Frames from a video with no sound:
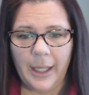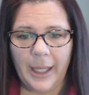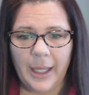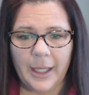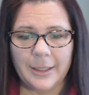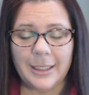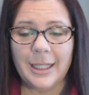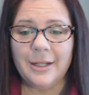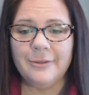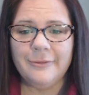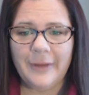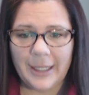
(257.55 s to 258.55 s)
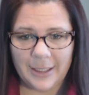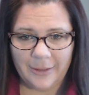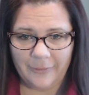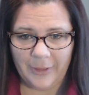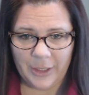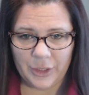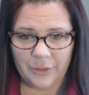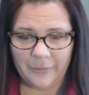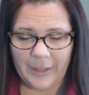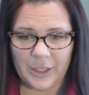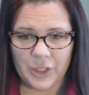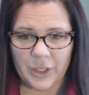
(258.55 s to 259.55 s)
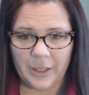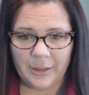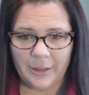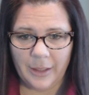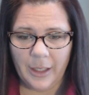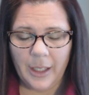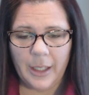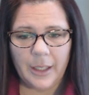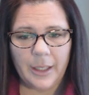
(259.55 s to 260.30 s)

and an effective intervention